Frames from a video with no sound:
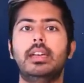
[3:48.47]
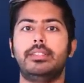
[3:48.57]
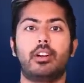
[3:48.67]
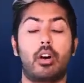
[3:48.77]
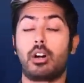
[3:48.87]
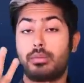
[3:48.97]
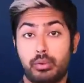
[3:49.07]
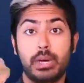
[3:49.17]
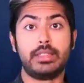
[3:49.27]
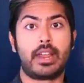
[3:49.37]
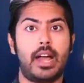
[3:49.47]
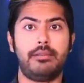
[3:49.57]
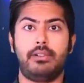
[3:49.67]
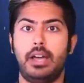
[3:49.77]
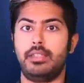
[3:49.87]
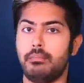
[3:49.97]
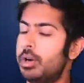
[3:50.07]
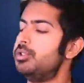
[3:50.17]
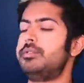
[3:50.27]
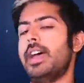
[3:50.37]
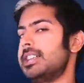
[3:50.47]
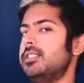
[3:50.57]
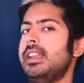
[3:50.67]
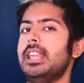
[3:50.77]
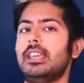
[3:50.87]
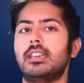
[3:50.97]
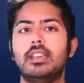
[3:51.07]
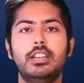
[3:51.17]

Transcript: There are 3 that I find the most fascinating: